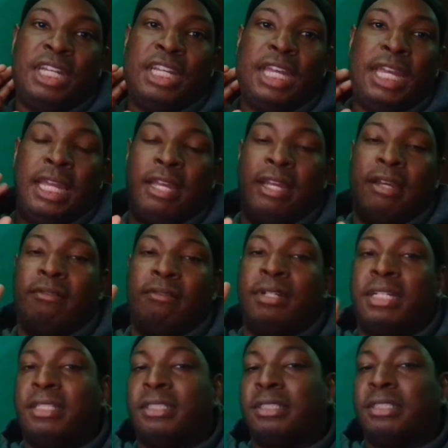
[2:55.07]
And
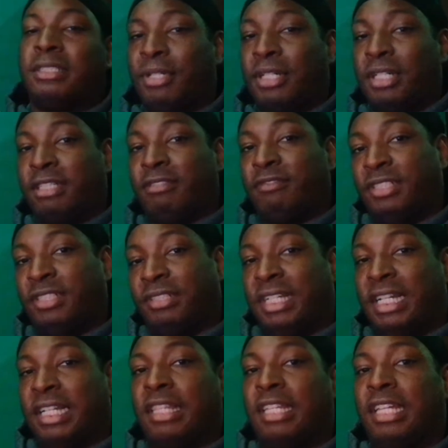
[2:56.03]
there's a part of you
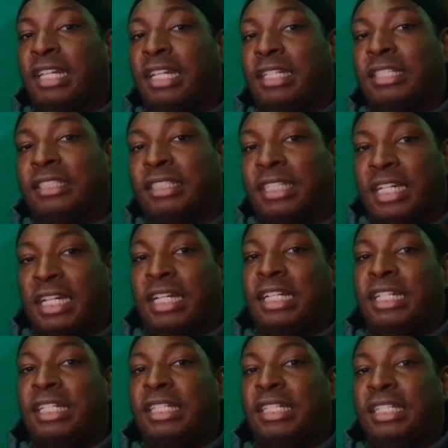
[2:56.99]
that thinks
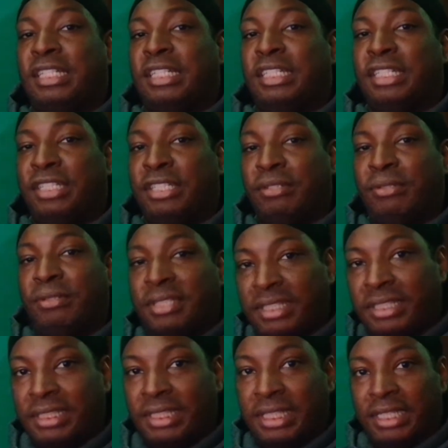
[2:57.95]
that you
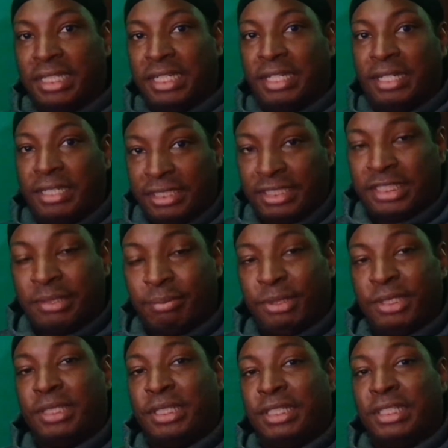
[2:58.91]
can sit there just
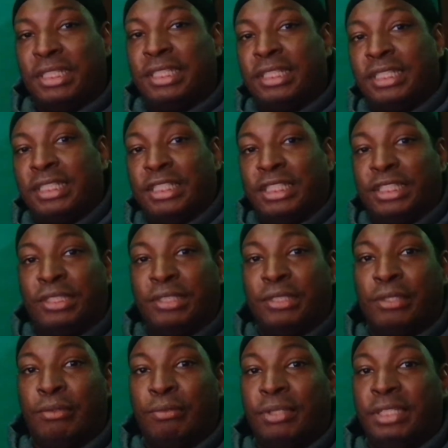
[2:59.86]
because
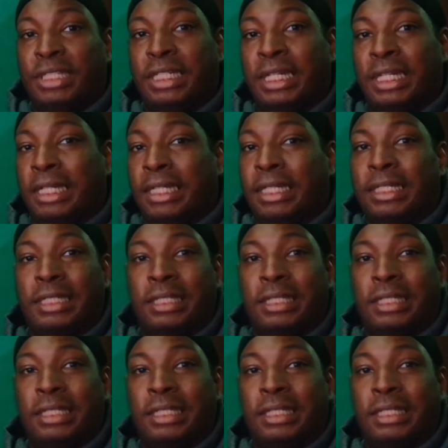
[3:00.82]
your dick